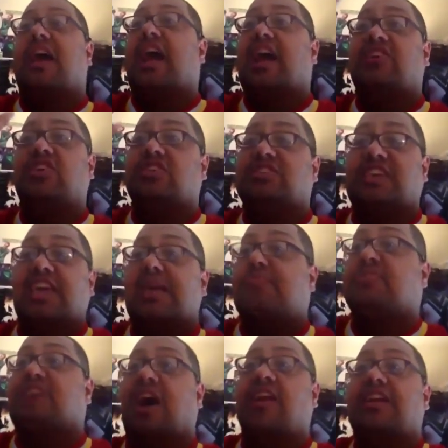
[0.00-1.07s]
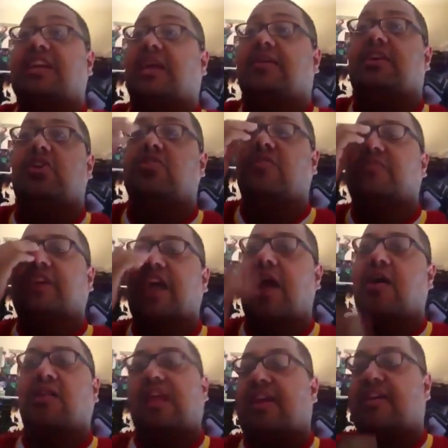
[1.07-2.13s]
and just keeps on. He don't even
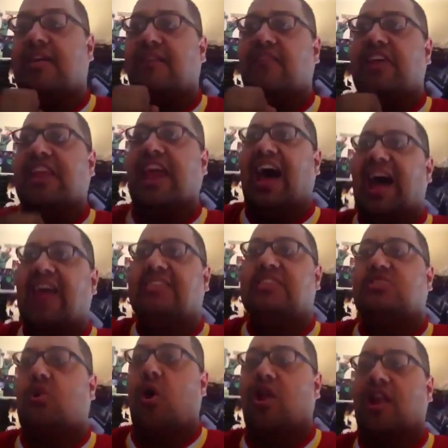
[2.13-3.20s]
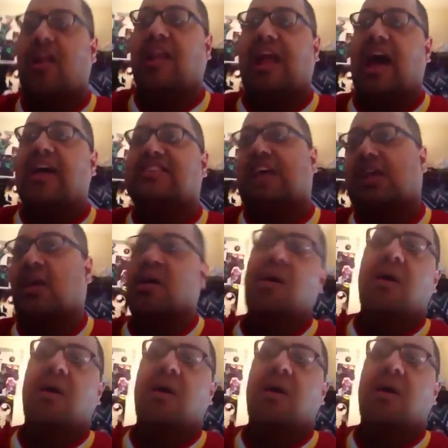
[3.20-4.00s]
care if he lies. He's caught in a lie. He's like,